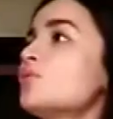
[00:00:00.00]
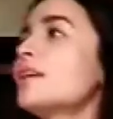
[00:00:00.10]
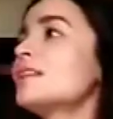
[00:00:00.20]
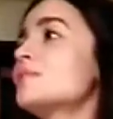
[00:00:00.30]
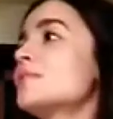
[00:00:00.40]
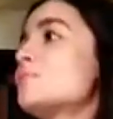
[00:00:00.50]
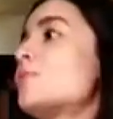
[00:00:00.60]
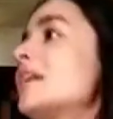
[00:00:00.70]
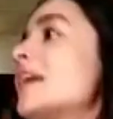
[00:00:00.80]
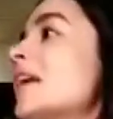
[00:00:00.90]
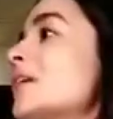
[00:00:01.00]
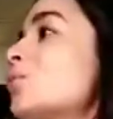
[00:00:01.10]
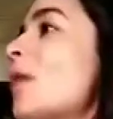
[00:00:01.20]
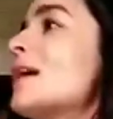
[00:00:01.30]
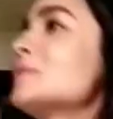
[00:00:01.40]
So let's pretend like
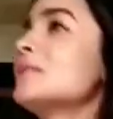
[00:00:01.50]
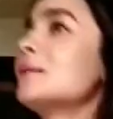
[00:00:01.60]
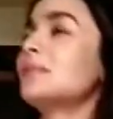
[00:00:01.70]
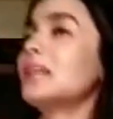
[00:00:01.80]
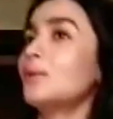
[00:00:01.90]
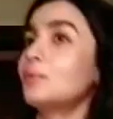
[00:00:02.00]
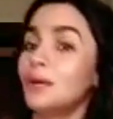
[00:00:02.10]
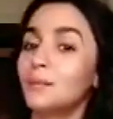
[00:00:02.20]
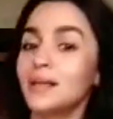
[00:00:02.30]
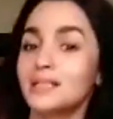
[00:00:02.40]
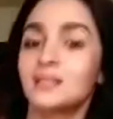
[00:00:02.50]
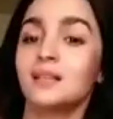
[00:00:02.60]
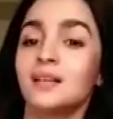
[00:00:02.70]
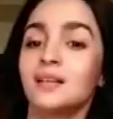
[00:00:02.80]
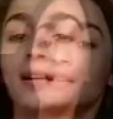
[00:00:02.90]
you asked me something about
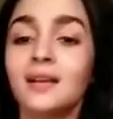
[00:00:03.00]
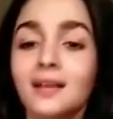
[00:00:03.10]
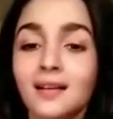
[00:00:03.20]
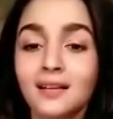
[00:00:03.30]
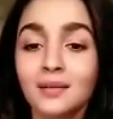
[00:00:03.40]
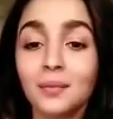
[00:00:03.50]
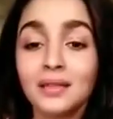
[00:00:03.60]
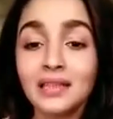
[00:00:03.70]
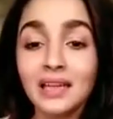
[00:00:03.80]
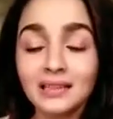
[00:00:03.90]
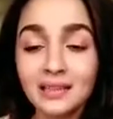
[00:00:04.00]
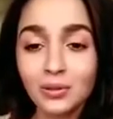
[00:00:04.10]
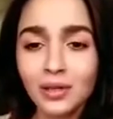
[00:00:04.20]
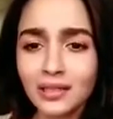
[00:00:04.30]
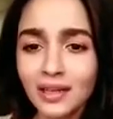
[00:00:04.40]
Brahmastra. Badrinath ki
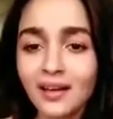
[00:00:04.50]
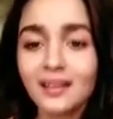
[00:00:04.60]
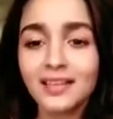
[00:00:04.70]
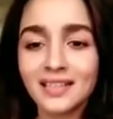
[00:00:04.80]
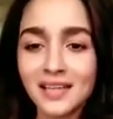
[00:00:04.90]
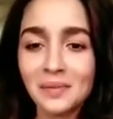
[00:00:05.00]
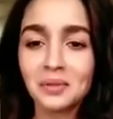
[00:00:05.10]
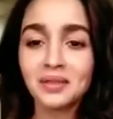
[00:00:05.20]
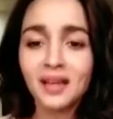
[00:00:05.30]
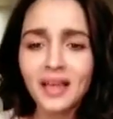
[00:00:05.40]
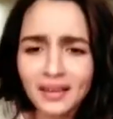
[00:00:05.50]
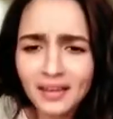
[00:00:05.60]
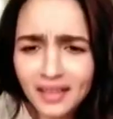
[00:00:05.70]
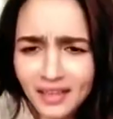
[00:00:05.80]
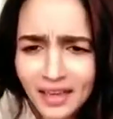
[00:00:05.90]
Dulhania. Yes, I am Badrinath.
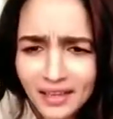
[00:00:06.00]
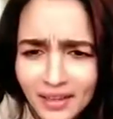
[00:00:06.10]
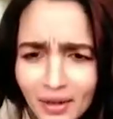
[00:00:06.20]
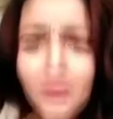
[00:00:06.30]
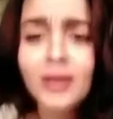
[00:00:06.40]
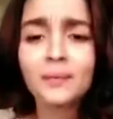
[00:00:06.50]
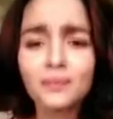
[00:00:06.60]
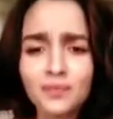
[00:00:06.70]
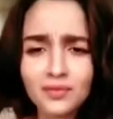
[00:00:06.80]
Okay.